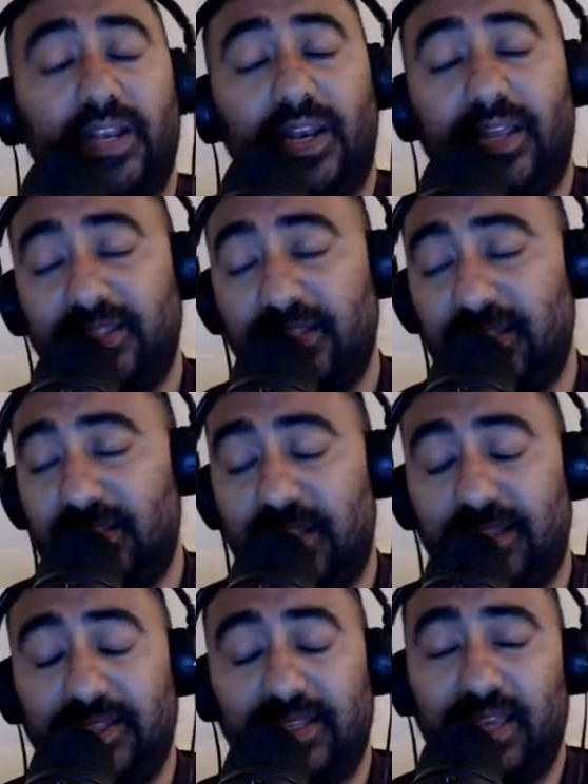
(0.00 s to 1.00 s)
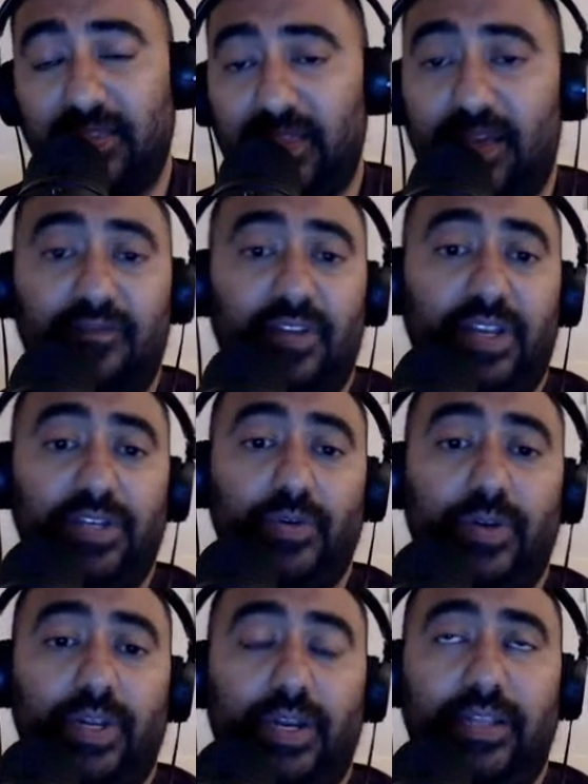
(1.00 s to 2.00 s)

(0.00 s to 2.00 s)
Let's let's get that victory.